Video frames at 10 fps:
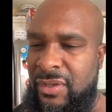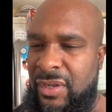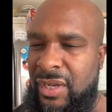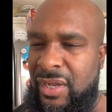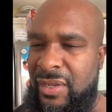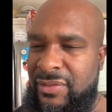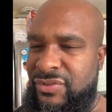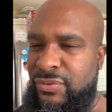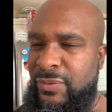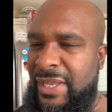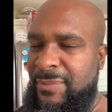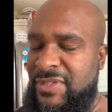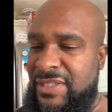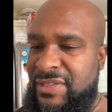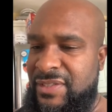2
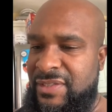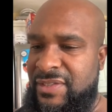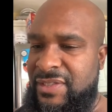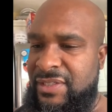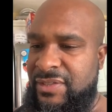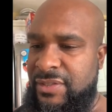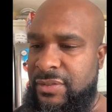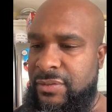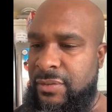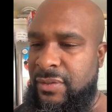games into the season.